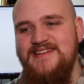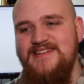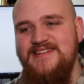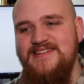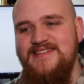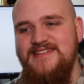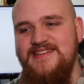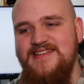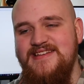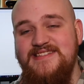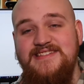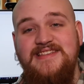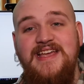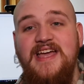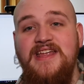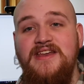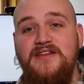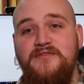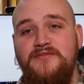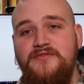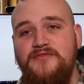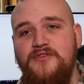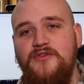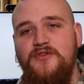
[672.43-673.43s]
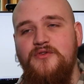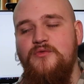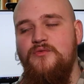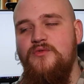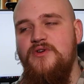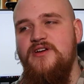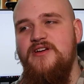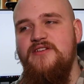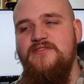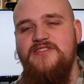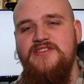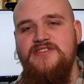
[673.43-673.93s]
excited for
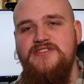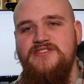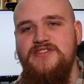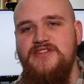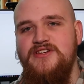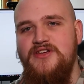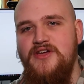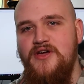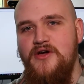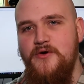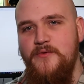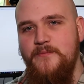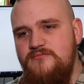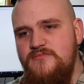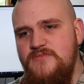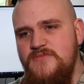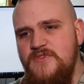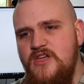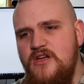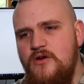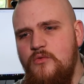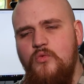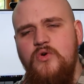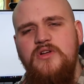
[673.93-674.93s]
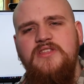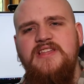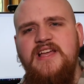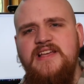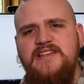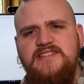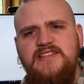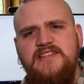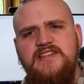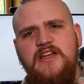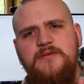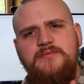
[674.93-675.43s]
where everything's going to go. One
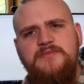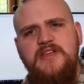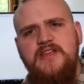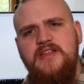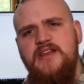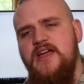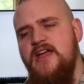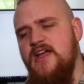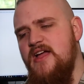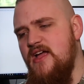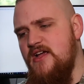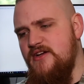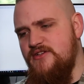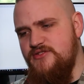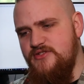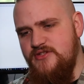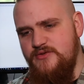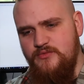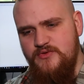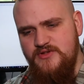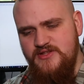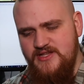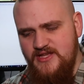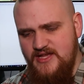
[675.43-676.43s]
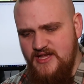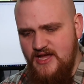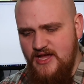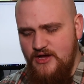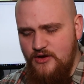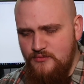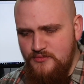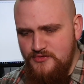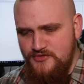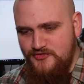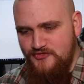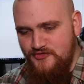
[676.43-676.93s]
last thing to update. Actually, I
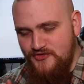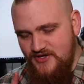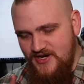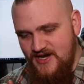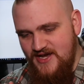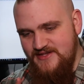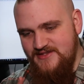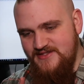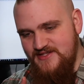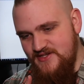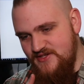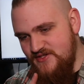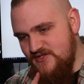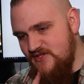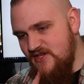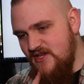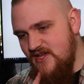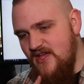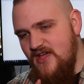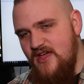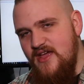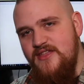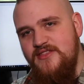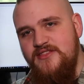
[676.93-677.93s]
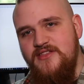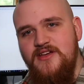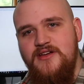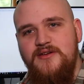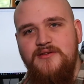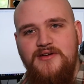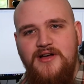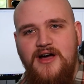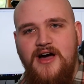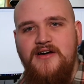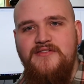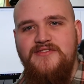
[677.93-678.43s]
almost forgot this.
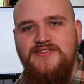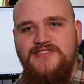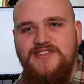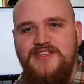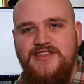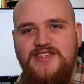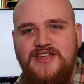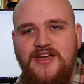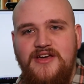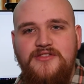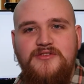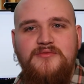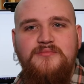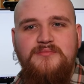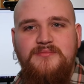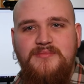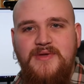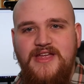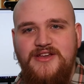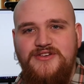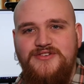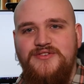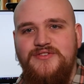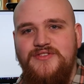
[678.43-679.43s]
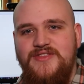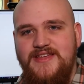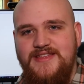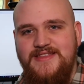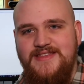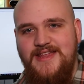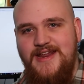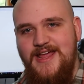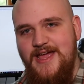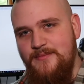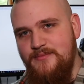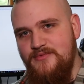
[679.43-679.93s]
Obviously, the other major thing
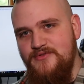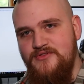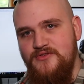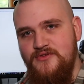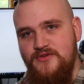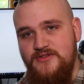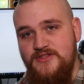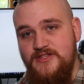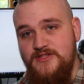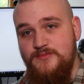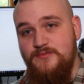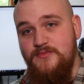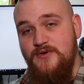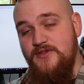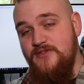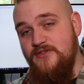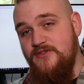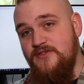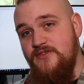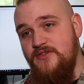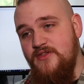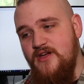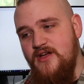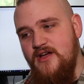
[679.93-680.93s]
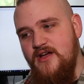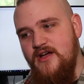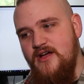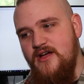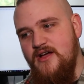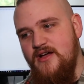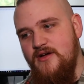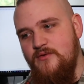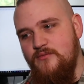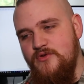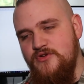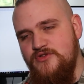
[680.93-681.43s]
that happened during this month,
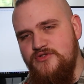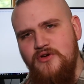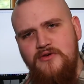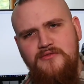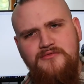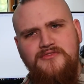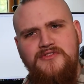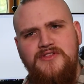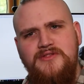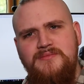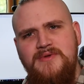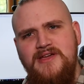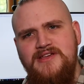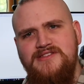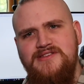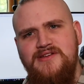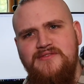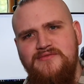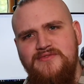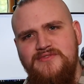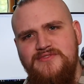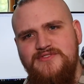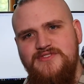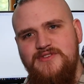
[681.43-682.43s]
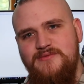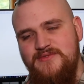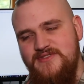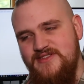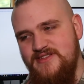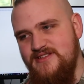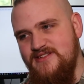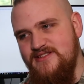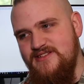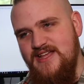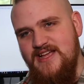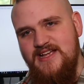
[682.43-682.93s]
which hopefully makes up for some of
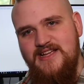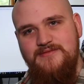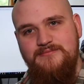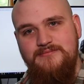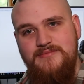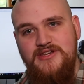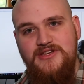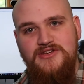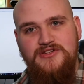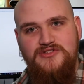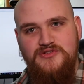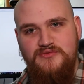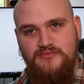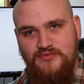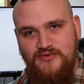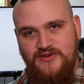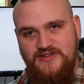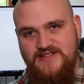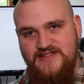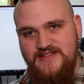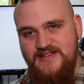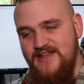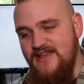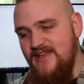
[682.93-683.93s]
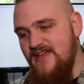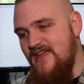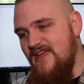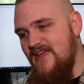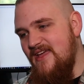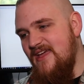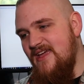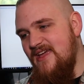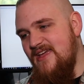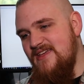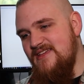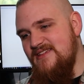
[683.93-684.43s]
the lack of miniature printing,
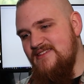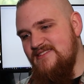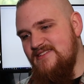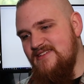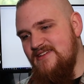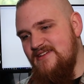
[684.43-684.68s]
is